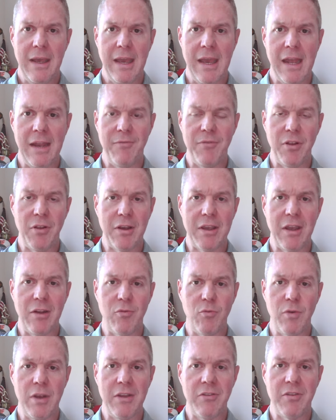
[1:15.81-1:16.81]
And if you look
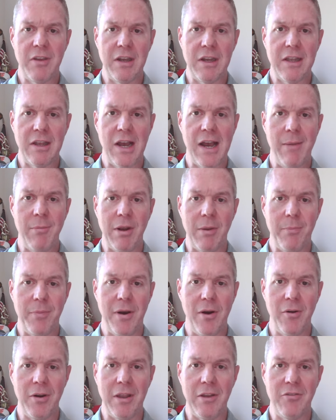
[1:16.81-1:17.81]
at recent common
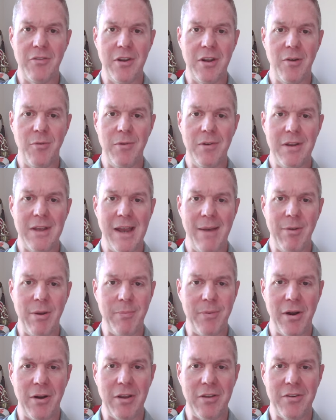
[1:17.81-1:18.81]
opponents, you know, common
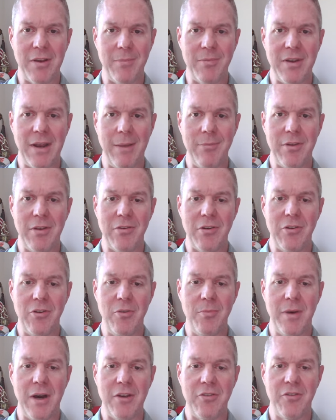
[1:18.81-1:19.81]
opponents sometimes doesn't
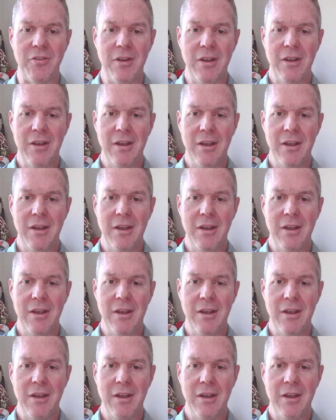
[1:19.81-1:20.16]
do much,